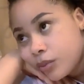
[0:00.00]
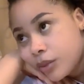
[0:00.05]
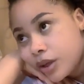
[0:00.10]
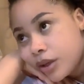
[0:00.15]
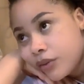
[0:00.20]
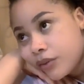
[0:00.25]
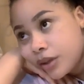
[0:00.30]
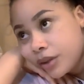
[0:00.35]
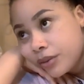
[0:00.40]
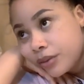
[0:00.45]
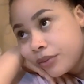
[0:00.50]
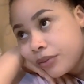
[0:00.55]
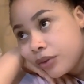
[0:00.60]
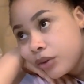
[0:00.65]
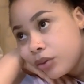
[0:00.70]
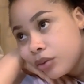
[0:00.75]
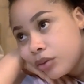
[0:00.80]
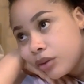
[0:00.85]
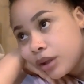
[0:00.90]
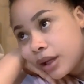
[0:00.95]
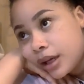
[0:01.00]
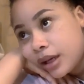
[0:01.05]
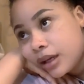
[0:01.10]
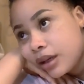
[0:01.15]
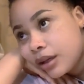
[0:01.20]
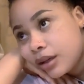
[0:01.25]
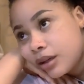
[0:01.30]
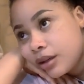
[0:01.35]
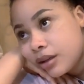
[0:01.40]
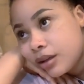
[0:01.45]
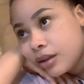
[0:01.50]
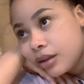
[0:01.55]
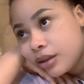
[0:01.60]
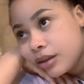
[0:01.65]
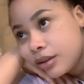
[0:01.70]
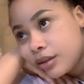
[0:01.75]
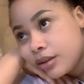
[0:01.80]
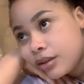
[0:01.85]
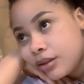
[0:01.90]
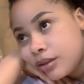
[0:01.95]
Whenever they feel like
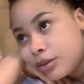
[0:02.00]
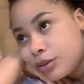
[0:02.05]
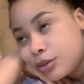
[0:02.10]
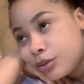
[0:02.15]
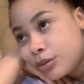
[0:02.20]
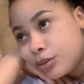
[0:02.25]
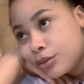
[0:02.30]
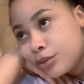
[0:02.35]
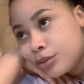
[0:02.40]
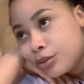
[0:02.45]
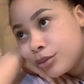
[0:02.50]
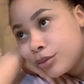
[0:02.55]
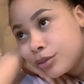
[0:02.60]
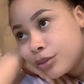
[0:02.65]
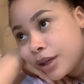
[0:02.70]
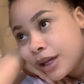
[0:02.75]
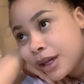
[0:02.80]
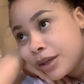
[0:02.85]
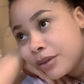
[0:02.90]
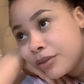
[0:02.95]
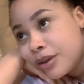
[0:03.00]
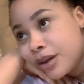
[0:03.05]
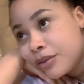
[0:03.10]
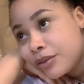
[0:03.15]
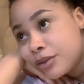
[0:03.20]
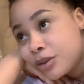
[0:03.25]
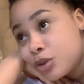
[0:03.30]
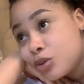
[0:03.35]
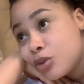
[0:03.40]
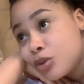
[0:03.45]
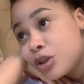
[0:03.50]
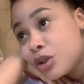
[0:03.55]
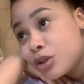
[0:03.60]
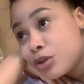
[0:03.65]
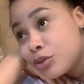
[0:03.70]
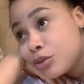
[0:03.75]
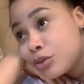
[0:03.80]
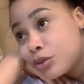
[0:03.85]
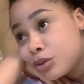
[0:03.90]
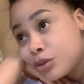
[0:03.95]
you kind of have a
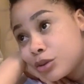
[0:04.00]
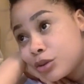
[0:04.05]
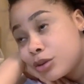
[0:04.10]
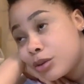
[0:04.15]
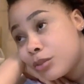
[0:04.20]
strange look or